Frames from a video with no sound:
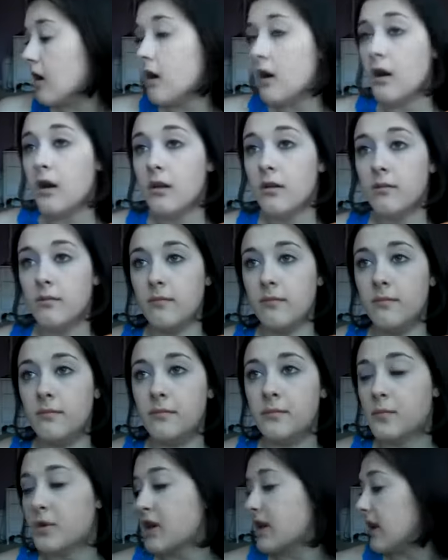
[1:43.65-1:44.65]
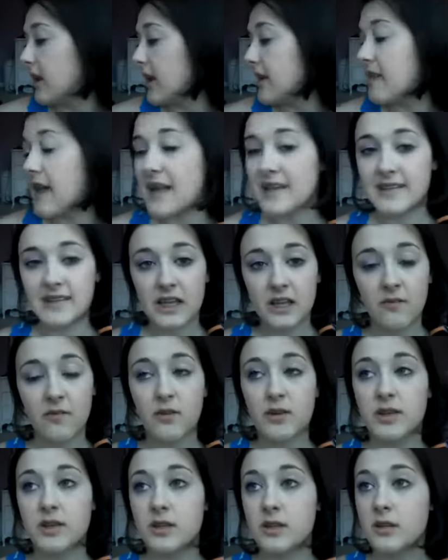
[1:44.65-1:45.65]
We're going to let that sit for
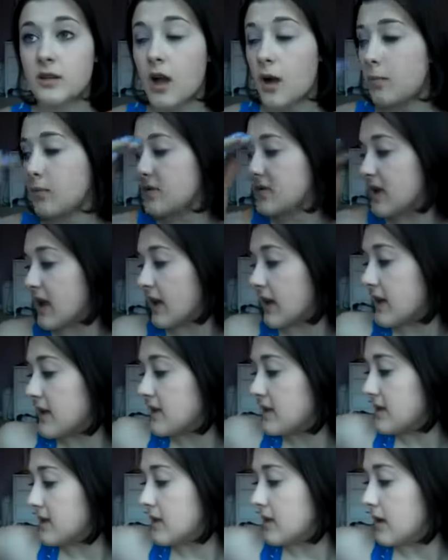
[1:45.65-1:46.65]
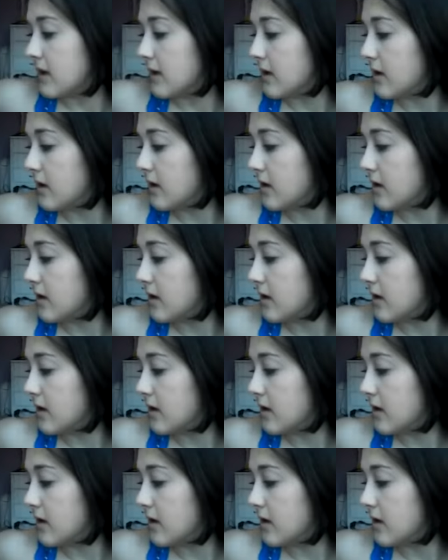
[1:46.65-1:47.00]
a couple seconds, and